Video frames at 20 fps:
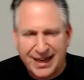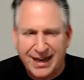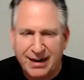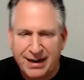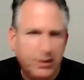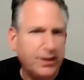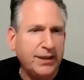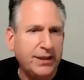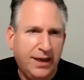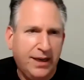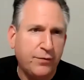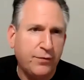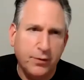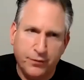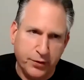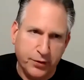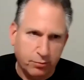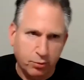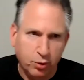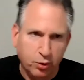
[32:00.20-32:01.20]
I can't really give
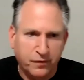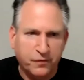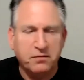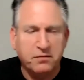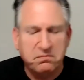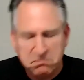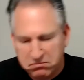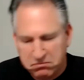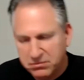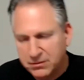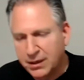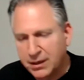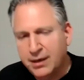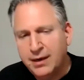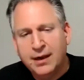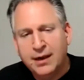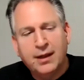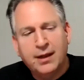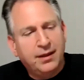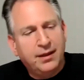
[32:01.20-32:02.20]
you for the roof.
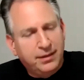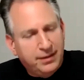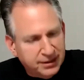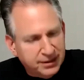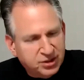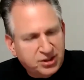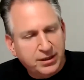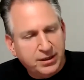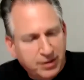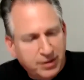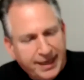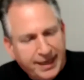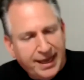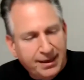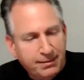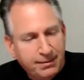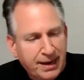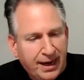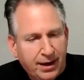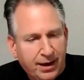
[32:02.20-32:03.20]
This year they
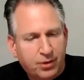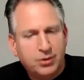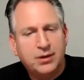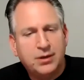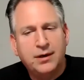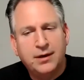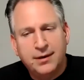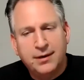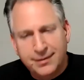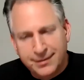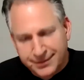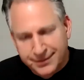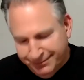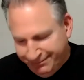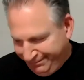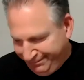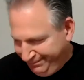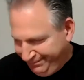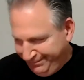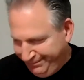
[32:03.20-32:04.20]
came out,
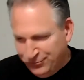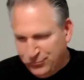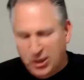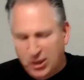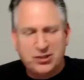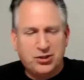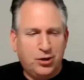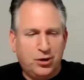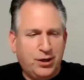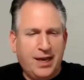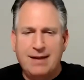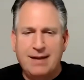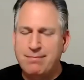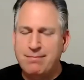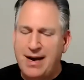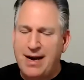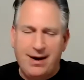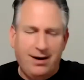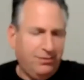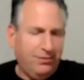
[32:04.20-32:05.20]
adjuster
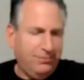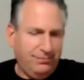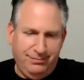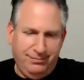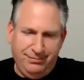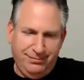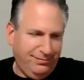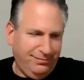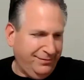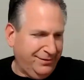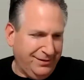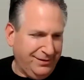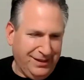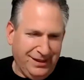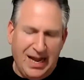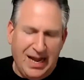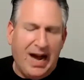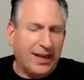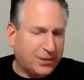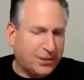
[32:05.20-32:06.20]
came out,
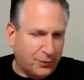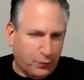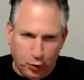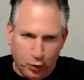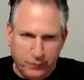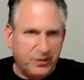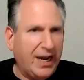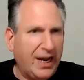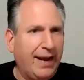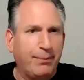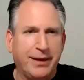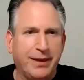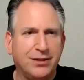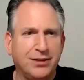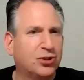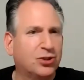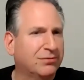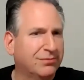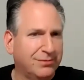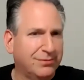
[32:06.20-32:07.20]
lots of roof
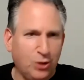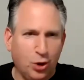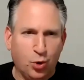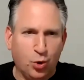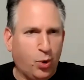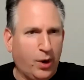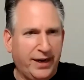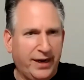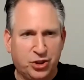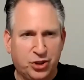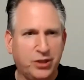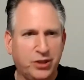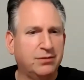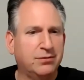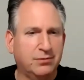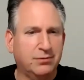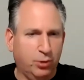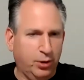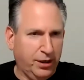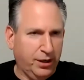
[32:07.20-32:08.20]
damage, no
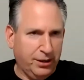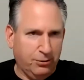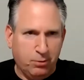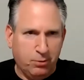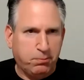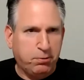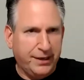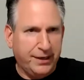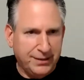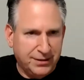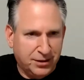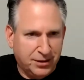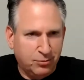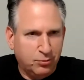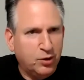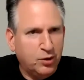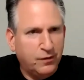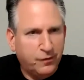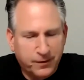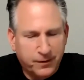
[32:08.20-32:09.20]
question, we're going to replace the
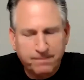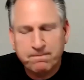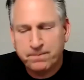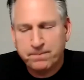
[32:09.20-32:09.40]
roof.